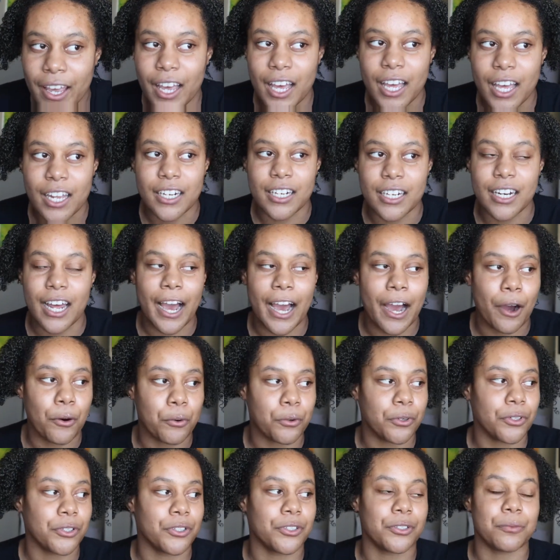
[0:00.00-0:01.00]
in an
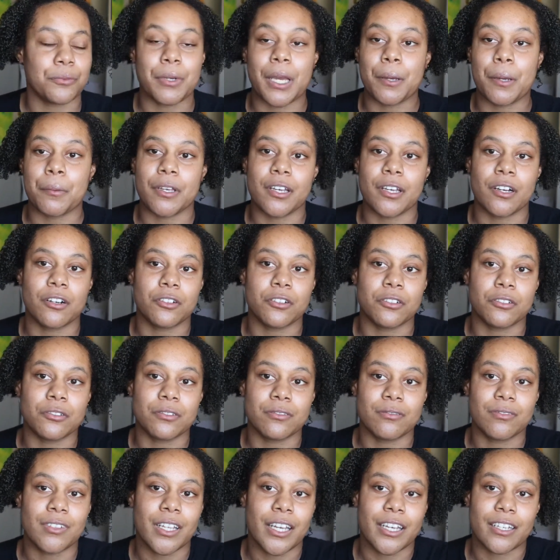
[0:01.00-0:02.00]
hour or maybe oh,
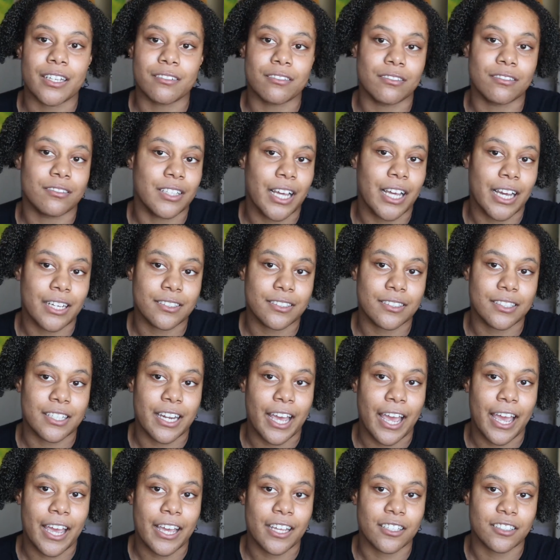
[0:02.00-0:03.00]
like next
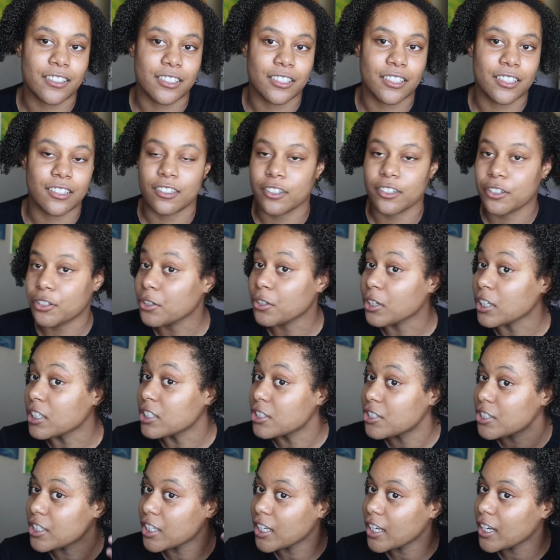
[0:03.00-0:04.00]
day it's gonna look
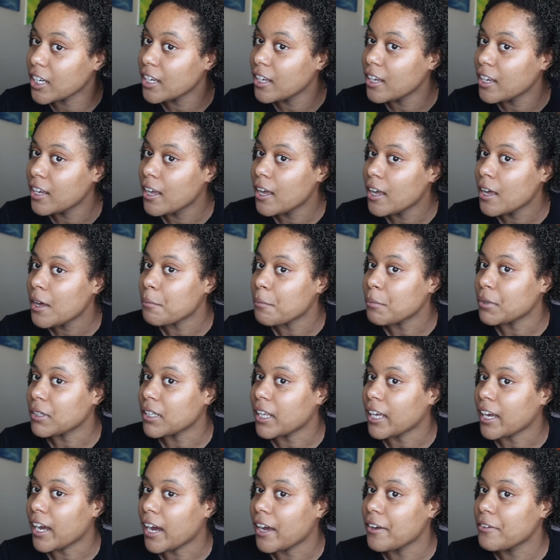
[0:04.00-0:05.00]
crunchy but
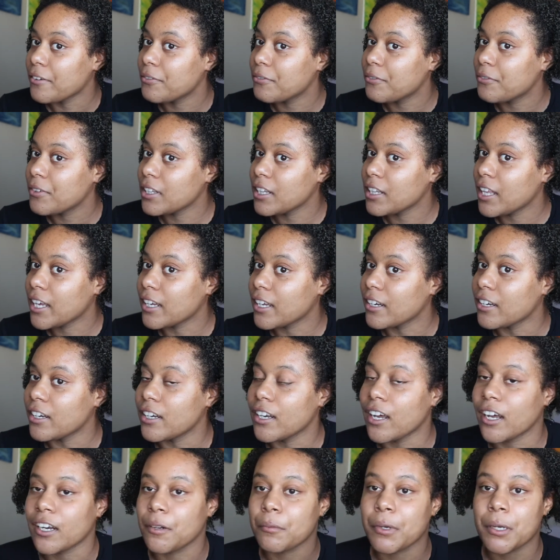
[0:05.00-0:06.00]
like I feel like
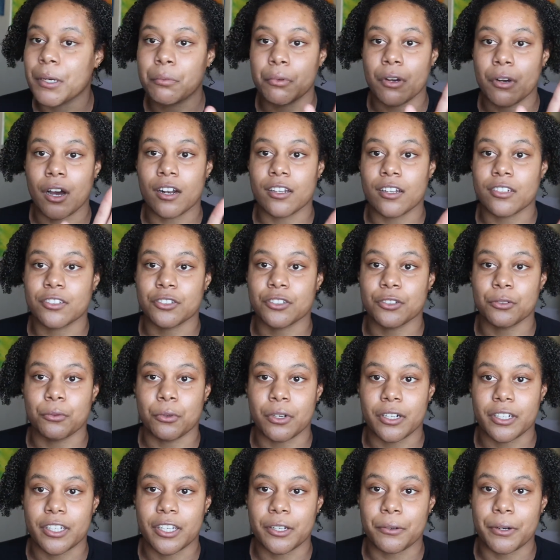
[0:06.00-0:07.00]
none of my products are
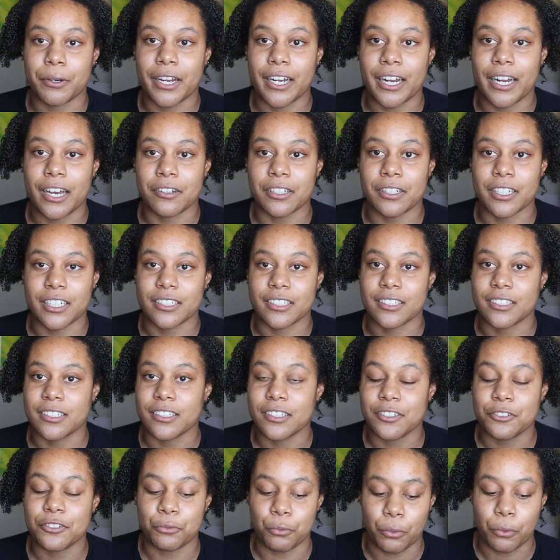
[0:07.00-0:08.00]
working right now like it's in
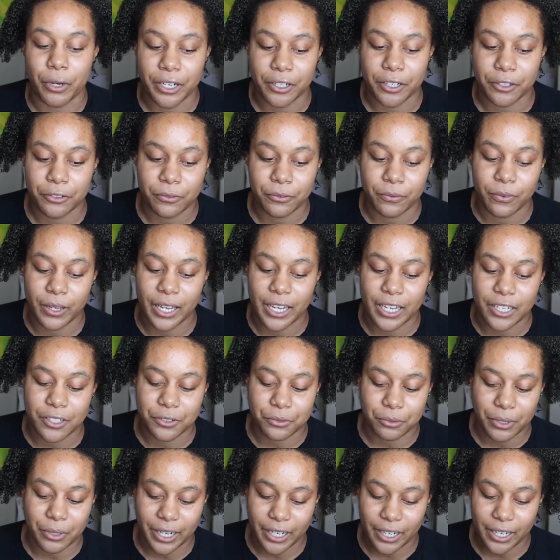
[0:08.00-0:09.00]
this weird
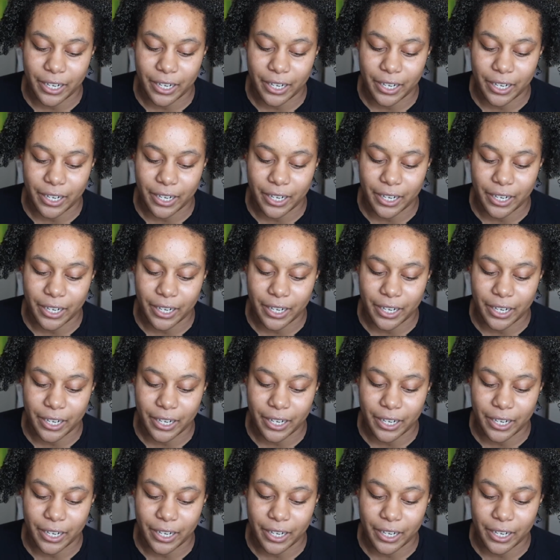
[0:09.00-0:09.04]
phase right